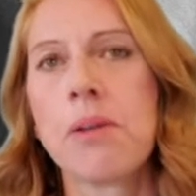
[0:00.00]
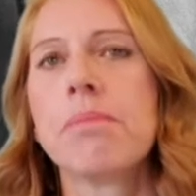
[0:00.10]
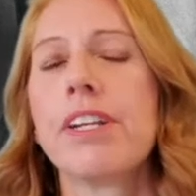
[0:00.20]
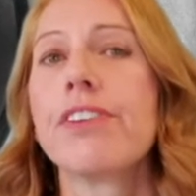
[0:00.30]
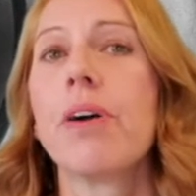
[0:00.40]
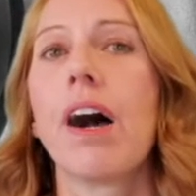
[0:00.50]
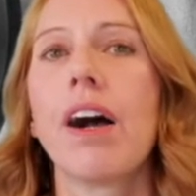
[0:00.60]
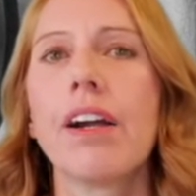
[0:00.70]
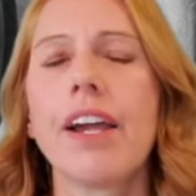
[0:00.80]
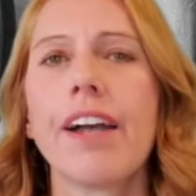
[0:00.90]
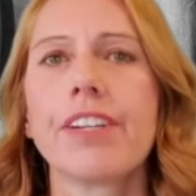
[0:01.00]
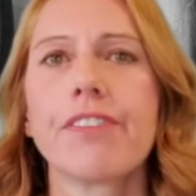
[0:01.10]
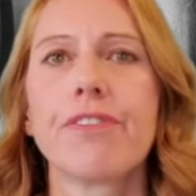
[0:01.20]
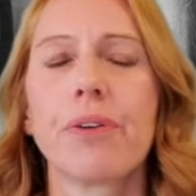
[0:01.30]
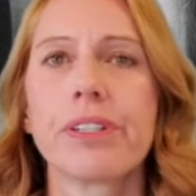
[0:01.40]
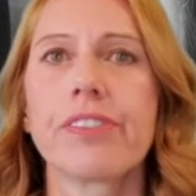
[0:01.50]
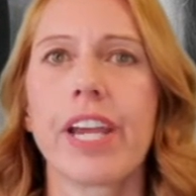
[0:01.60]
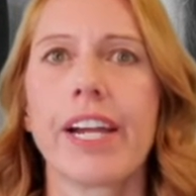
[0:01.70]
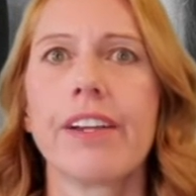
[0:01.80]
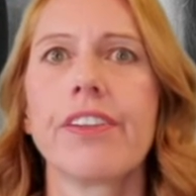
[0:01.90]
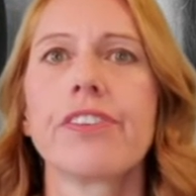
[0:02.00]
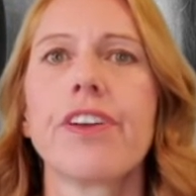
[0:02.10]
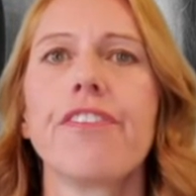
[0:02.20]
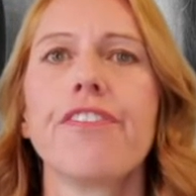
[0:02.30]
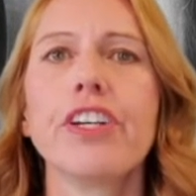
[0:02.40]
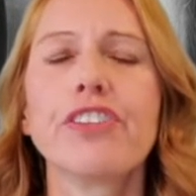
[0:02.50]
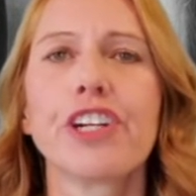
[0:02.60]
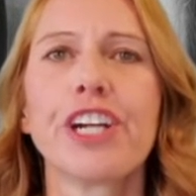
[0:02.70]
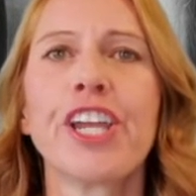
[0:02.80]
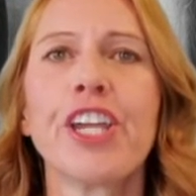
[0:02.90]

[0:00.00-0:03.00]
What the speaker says: But if you are having forced air and there's a filter,